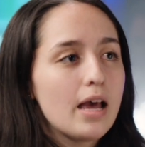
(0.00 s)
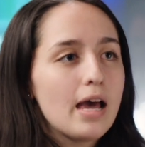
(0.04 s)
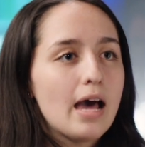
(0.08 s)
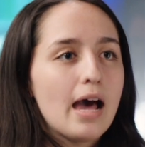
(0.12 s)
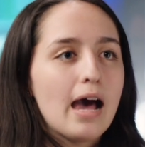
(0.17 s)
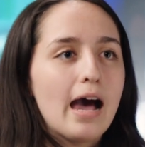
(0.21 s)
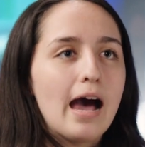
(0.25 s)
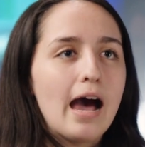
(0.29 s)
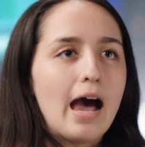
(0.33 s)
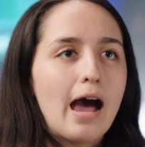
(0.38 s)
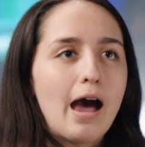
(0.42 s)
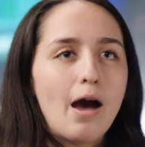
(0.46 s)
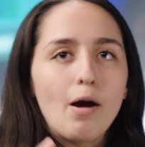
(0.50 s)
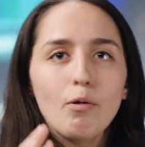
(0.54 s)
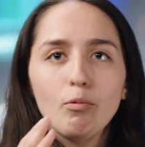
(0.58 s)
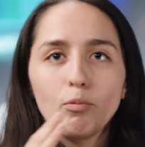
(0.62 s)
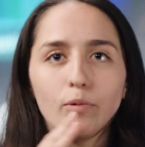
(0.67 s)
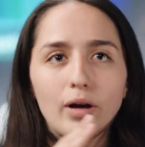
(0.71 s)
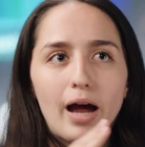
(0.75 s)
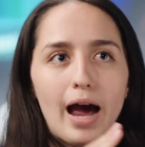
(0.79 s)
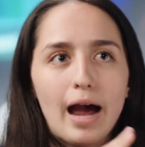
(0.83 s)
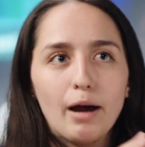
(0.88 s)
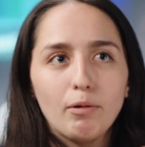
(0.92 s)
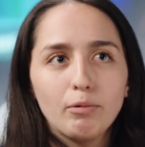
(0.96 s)

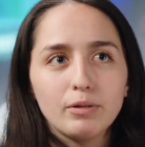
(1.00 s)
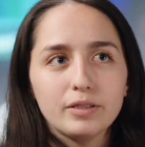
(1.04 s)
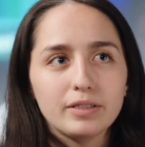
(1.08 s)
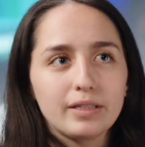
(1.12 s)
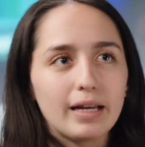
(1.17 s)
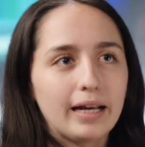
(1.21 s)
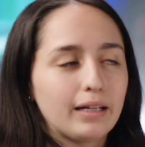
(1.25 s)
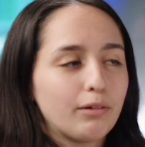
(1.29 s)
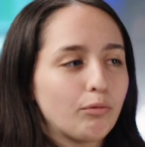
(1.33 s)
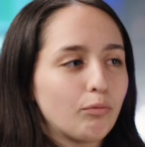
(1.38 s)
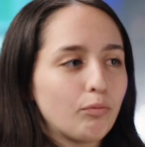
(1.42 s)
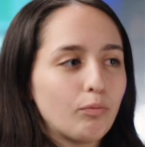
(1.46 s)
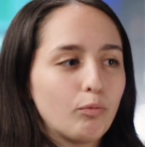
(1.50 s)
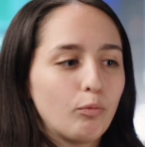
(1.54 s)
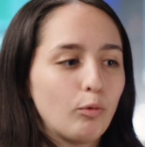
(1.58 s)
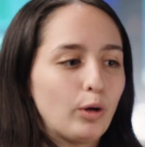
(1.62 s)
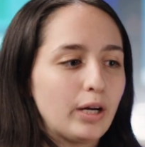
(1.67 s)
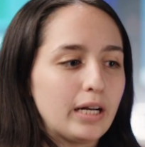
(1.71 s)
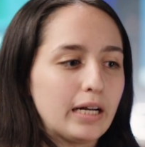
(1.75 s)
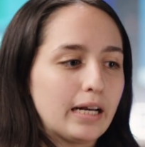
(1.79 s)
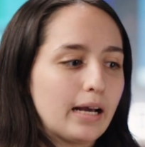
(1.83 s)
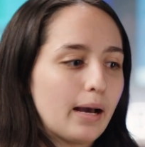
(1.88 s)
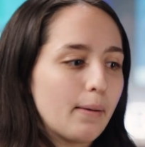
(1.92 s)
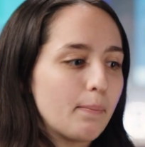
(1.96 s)
I was like
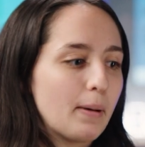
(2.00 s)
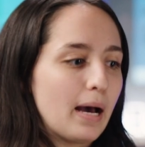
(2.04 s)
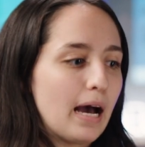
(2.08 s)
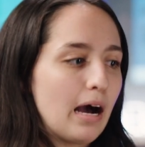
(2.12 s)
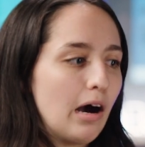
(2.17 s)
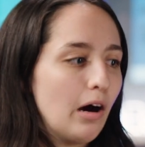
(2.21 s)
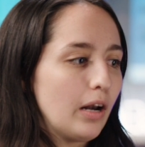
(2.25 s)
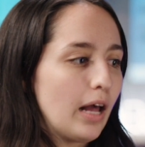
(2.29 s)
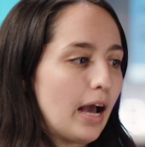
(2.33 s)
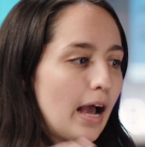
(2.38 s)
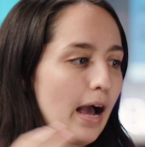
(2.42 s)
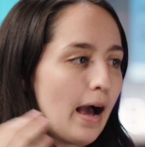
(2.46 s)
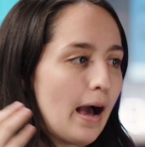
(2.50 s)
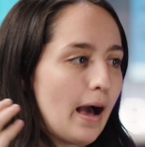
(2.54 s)
reading about